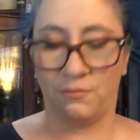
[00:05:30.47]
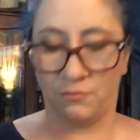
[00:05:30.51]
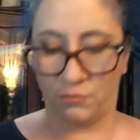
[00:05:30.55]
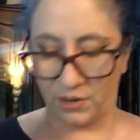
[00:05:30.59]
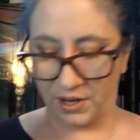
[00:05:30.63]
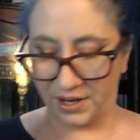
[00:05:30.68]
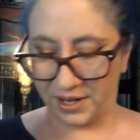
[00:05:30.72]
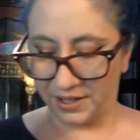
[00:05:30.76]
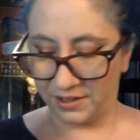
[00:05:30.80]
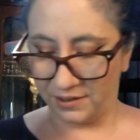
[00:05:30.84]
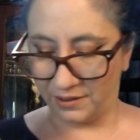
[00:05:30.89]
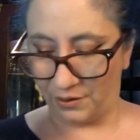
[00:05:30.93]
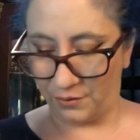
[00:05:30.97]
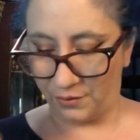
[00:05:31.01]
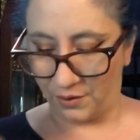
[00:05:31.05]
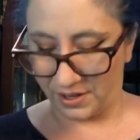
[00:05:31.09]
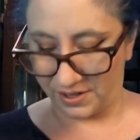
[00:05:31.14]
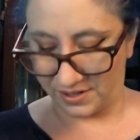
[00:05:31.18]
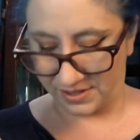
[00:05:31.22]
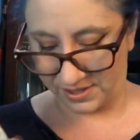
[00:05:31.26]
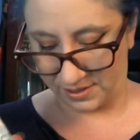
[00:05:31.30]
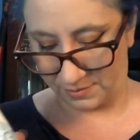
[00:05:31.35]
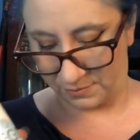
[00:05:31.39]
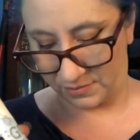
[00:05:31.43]
I'm running low
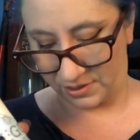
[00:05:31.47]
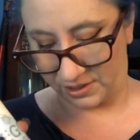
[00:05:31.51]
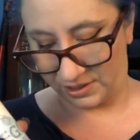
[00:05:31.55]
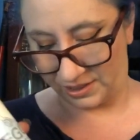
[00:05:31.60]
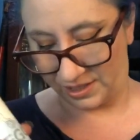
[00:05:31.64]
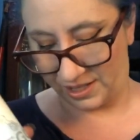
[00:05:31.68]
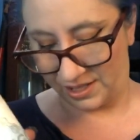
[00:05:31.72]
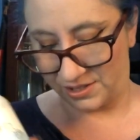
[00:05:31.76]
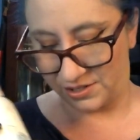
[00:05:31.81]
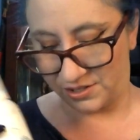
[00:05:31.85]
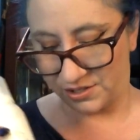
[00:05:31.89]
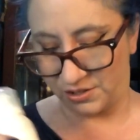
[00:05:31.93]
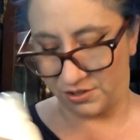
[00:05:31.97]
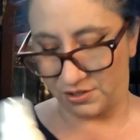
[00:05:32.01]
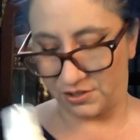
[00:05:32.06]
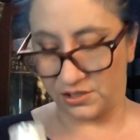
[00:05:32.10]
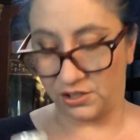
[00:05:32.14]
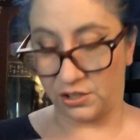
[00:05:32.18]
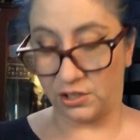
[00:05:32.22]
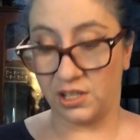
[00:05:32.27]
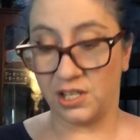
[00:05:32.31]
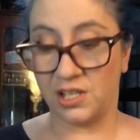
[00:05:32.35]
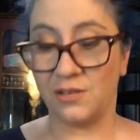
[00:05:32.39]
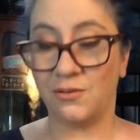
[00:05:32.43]
on some cleanser,
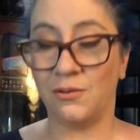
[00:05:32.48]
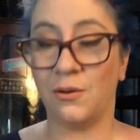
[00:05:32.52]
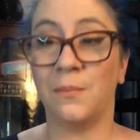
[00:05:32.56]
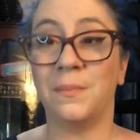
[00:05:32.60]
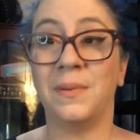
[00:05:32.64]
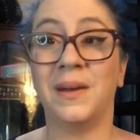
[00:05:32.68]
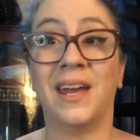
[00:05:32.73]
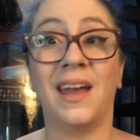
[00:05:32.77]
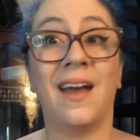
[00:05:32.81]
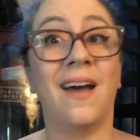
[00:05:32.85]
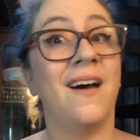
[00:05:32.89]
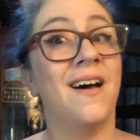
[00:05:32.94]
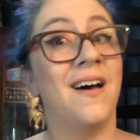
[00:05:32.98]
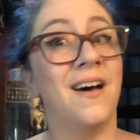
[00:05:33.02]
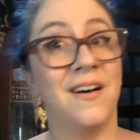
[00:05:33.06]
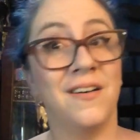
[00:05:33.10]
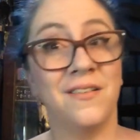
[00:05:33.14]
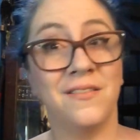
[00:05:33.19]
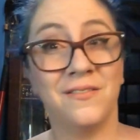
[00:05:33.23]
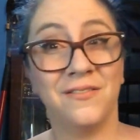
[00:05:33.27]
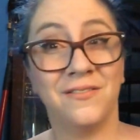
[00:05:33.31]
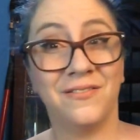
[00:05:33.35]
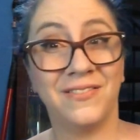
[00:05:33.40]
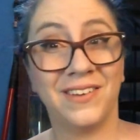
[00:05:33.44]
so this would be
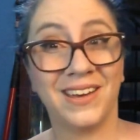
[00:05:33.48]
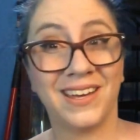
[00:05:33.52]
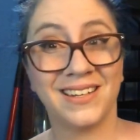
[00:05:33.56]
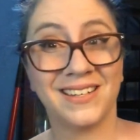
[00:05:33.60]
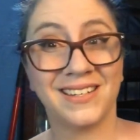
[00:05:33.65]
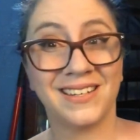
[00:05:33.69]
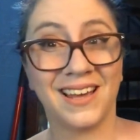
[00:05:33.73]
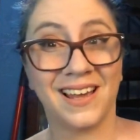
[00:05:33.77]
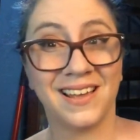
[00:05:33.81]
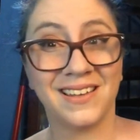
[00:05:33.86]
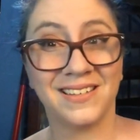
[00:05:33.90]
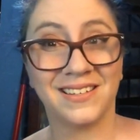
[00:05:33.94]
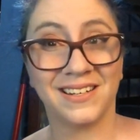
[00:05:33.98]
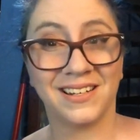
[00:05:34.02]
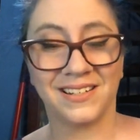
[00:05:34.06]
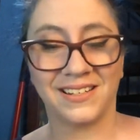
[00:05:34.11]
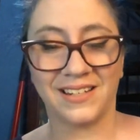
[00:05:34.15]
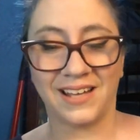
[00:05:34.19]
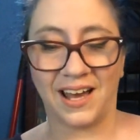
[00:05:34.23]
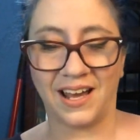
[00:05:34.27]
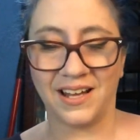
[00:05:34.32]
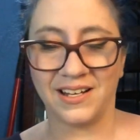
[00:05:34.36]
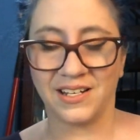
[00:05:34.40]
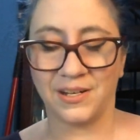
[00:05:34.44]
fantastic
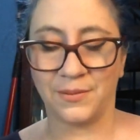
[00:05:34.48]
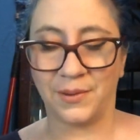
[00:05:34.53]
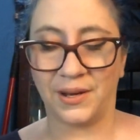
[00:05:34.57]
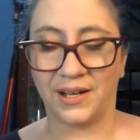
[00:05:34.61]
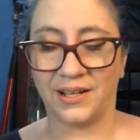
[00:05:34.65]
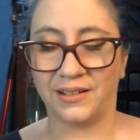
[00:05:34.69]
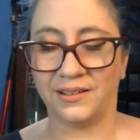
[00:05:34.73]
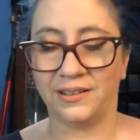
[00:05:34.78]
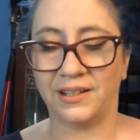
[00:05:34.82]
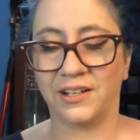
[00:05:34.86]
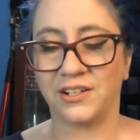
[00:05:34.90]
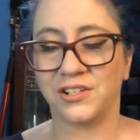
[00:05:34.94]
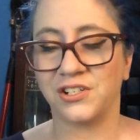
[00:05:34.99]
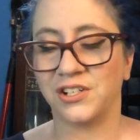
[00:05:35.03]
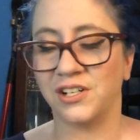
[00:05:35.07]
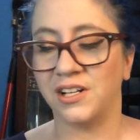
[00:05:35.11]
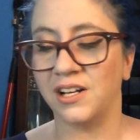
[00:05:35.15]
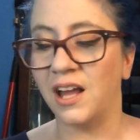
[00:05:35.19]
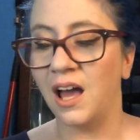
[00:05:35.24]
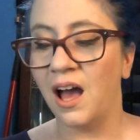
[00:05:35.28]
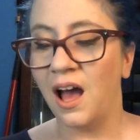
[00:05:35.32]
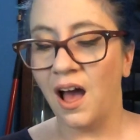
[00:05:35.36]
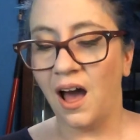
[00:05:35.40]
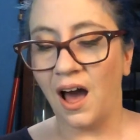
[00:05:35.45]
to add to my
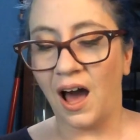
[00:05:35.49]
collection.